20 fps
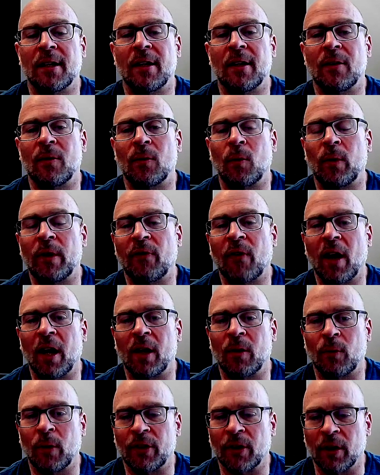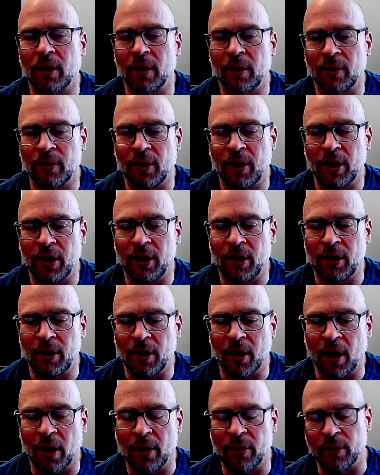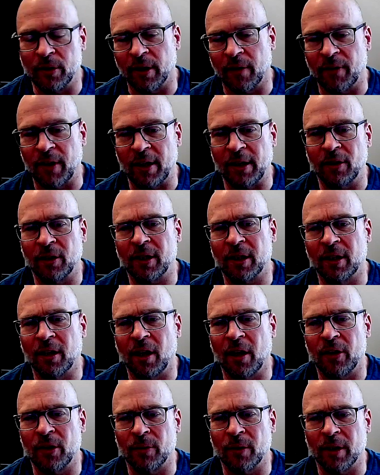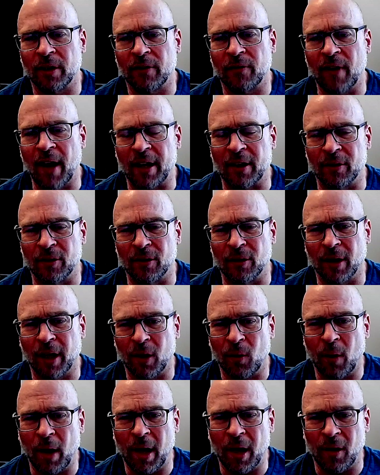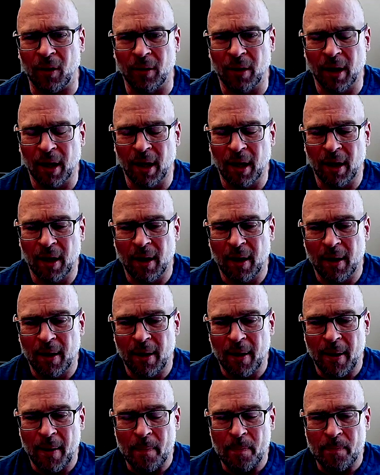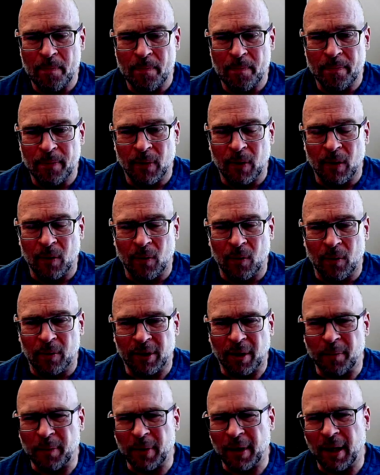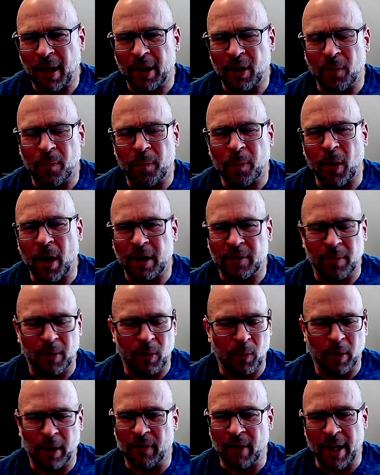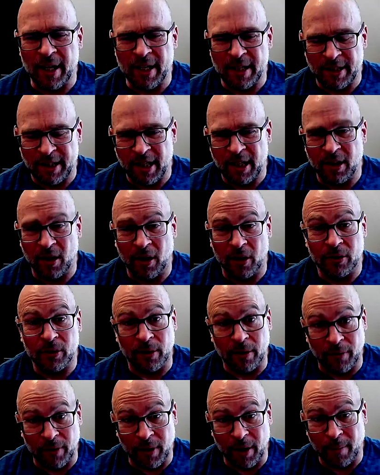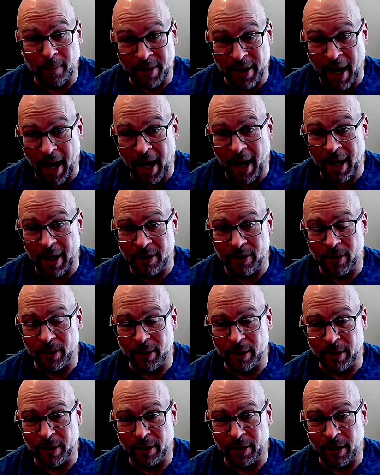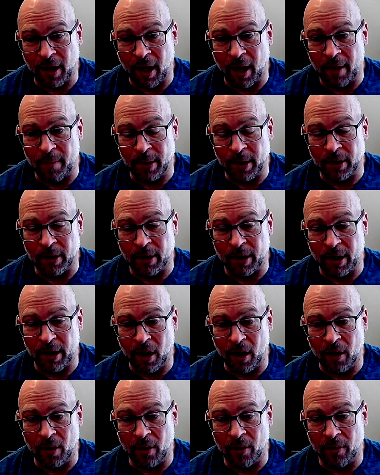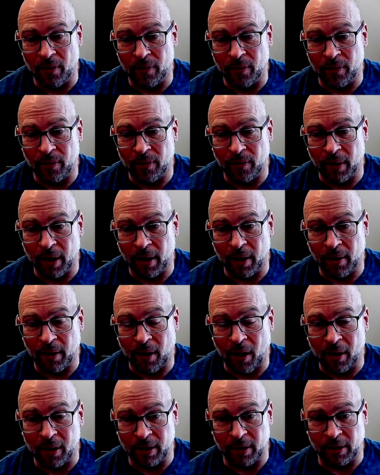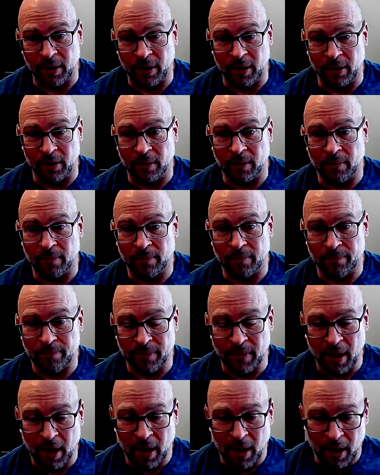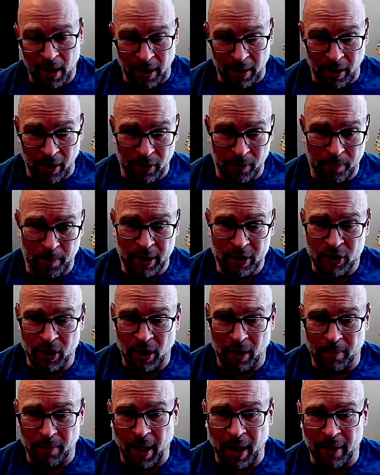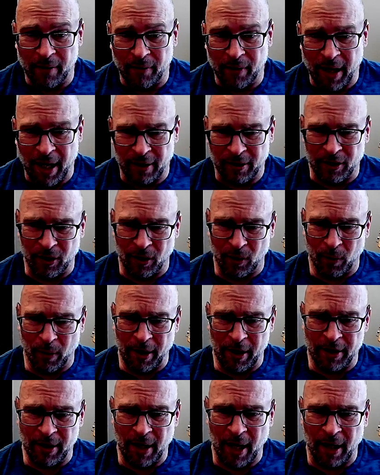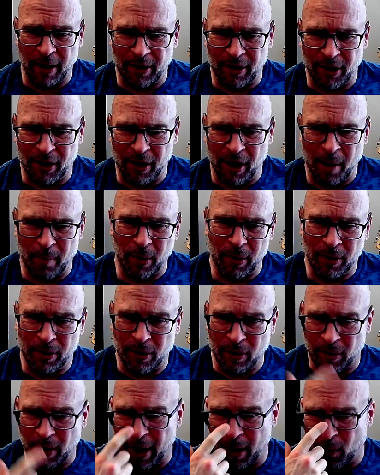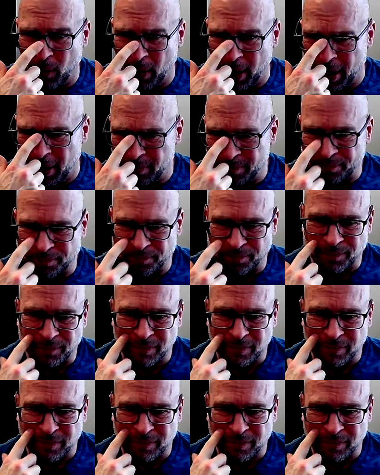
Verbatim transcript: we find with the, the other stuff. They look at other risk factors. They're like, well, something like approximately whatever, eighteen hundred of them died during this time period of uh, heart disease. Another big chunk died of cancer. And when they tallied the numbers, they're like, well,